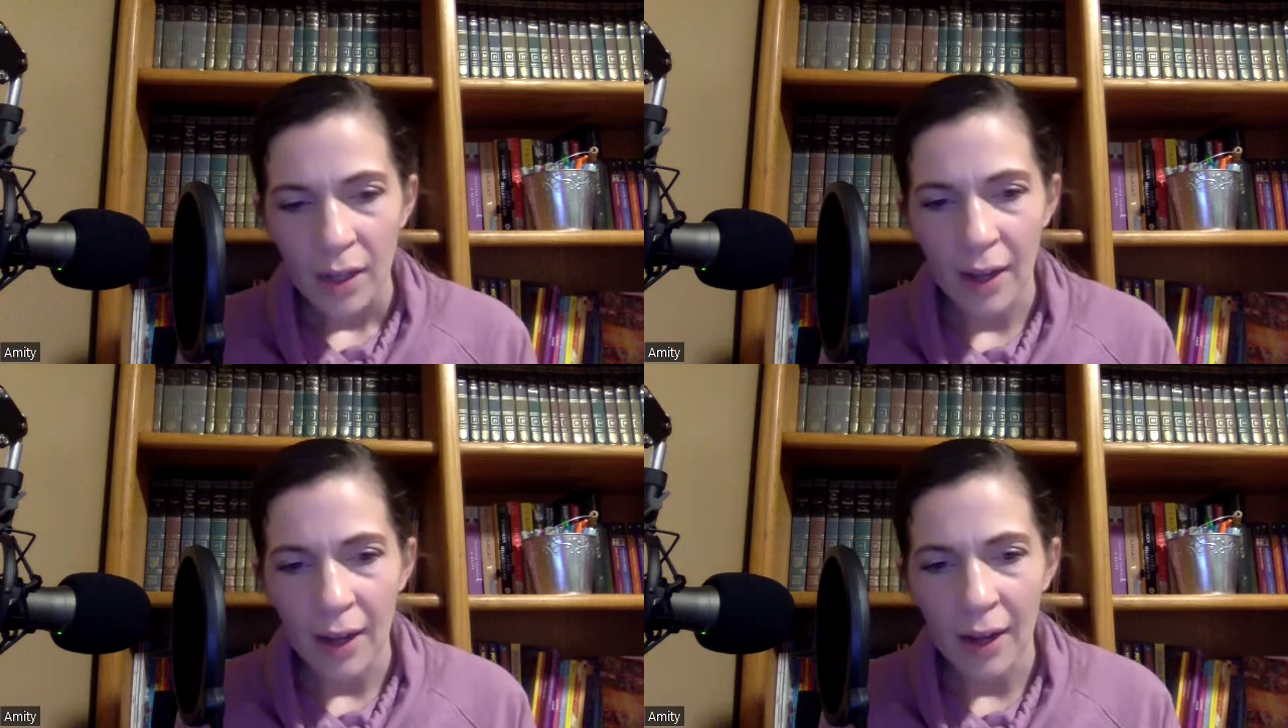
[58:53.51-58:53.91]

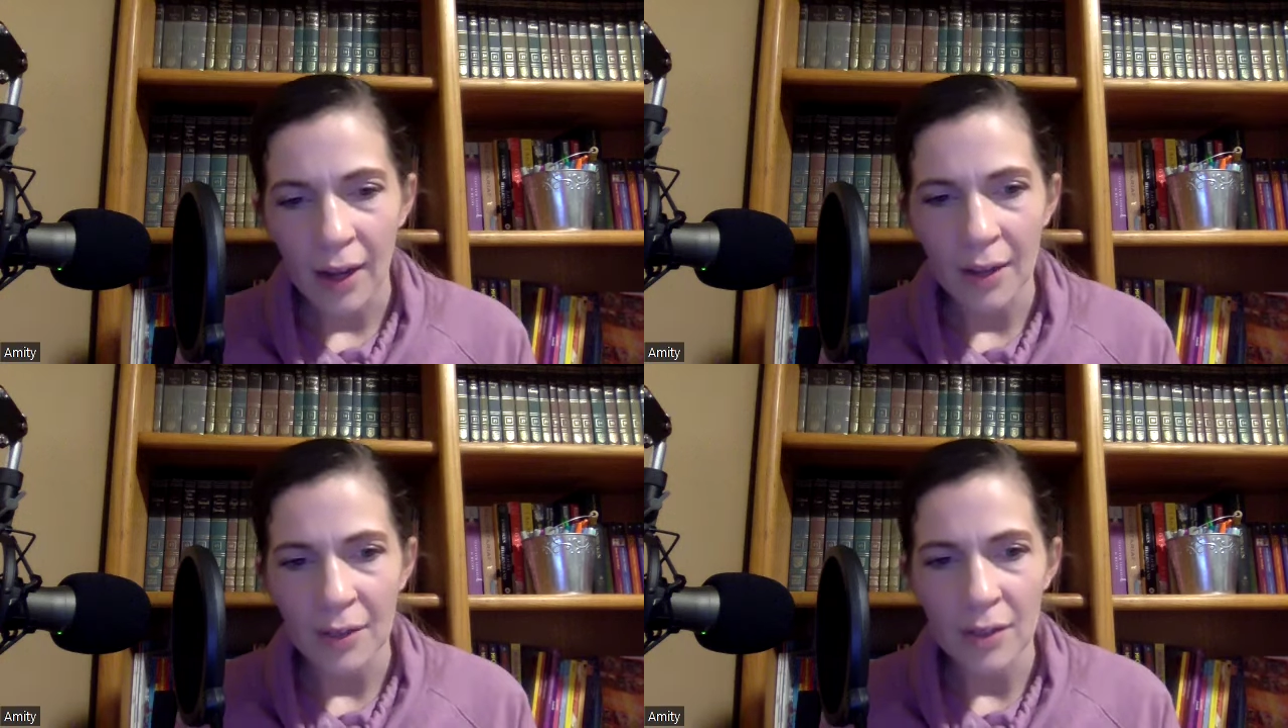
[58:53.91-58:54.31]

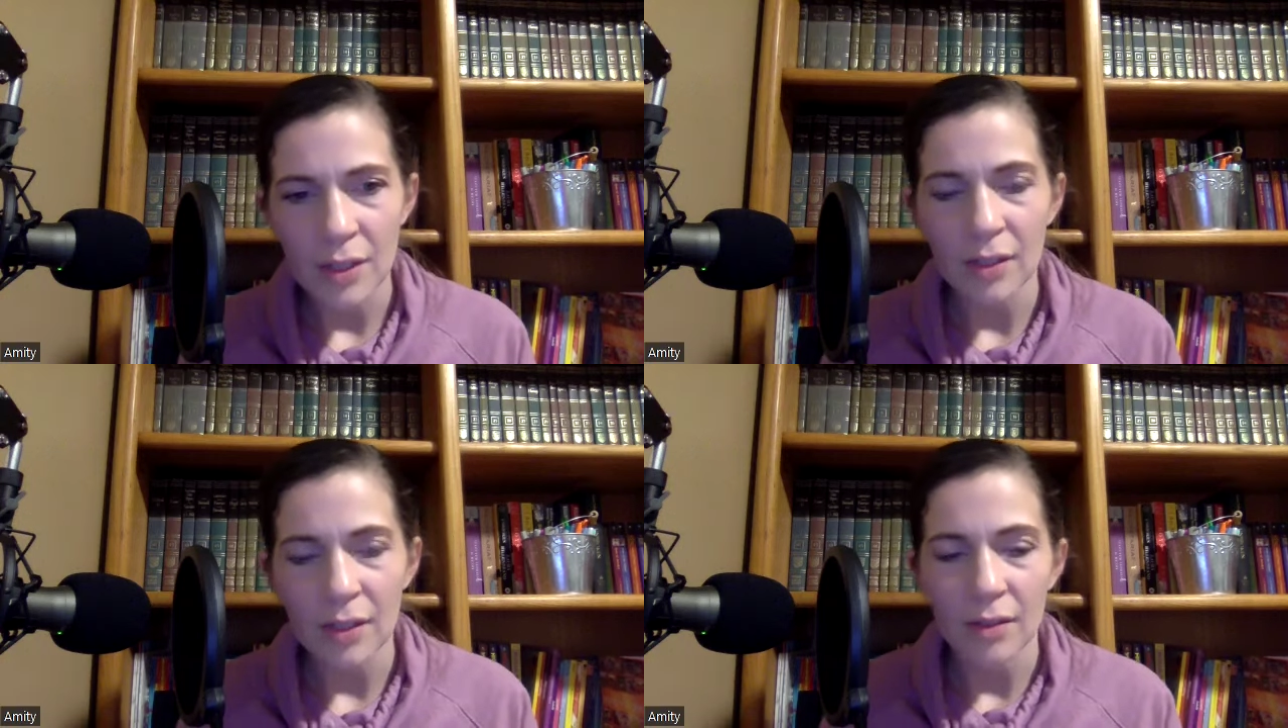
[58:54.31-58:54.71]
and
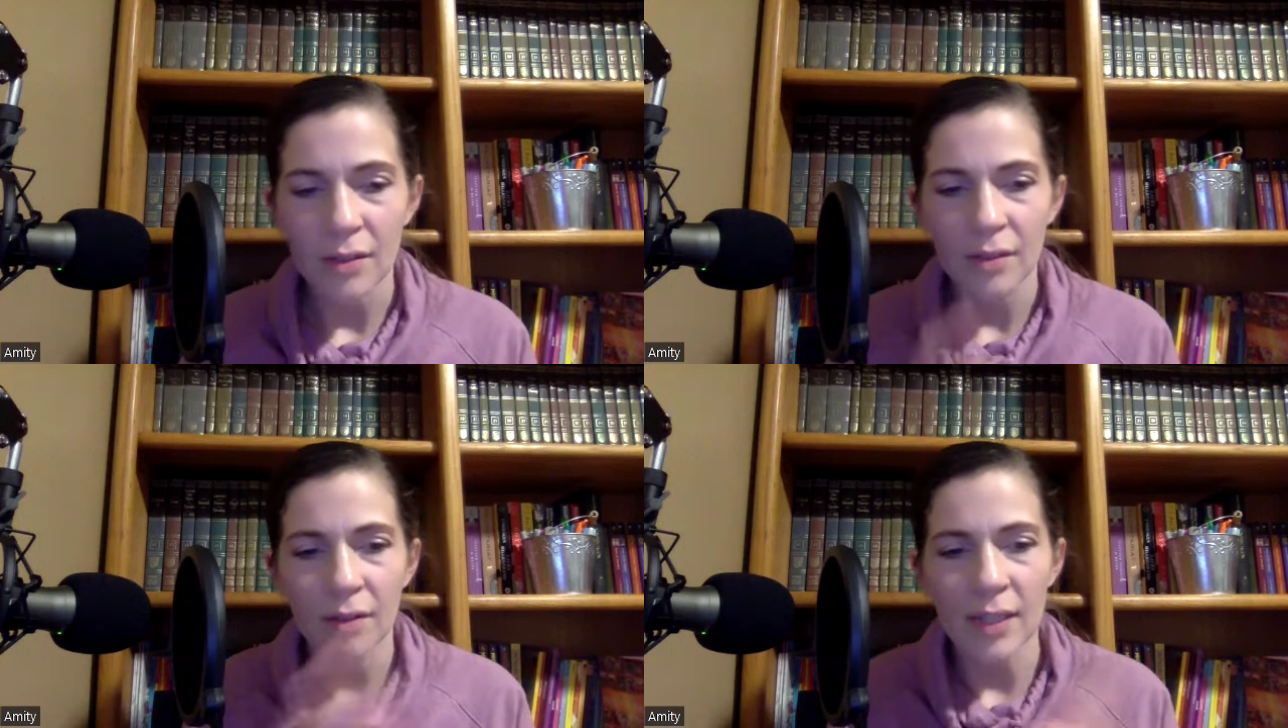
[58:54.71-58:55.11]

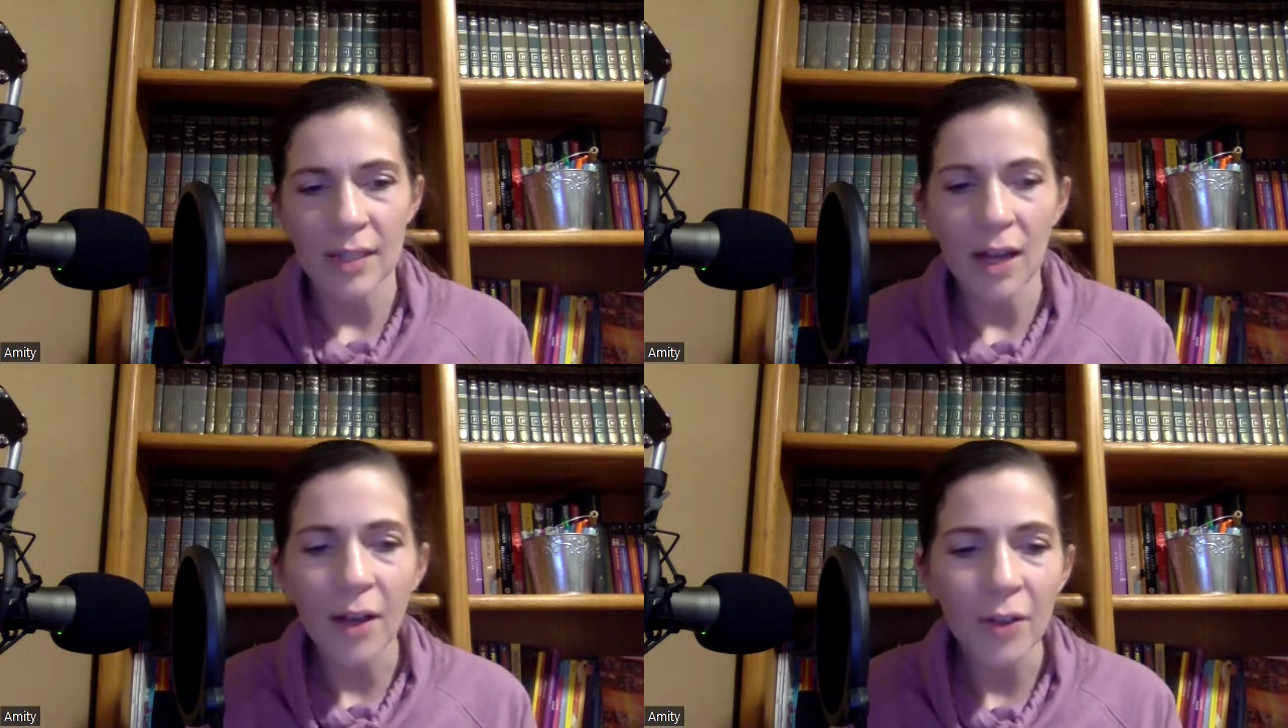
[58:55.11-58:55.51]
this
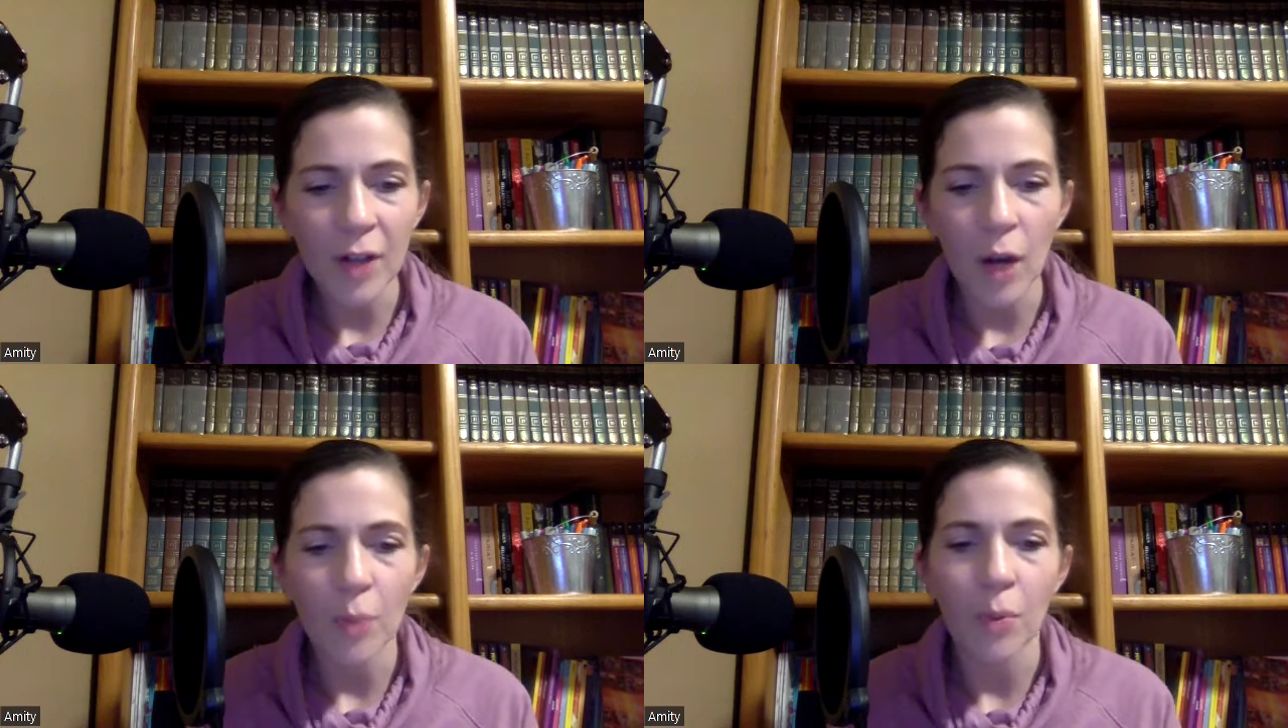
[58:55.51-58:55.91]
other
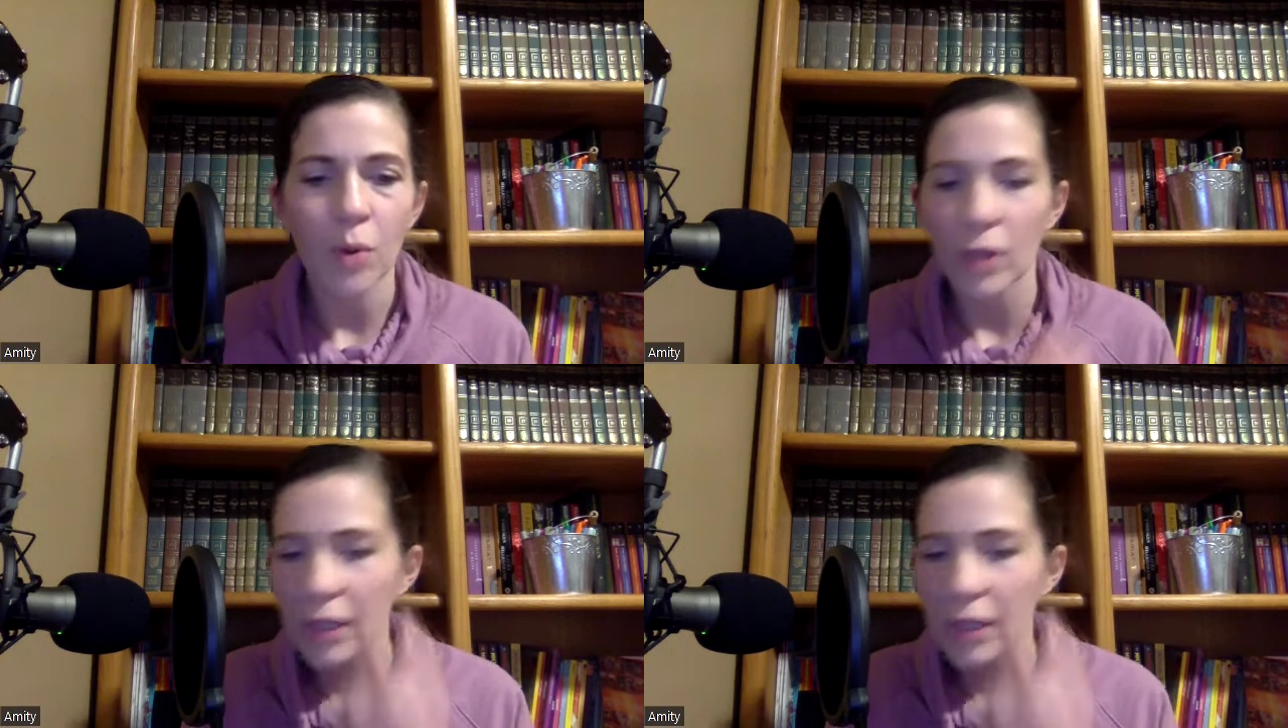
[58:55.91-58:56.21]
couple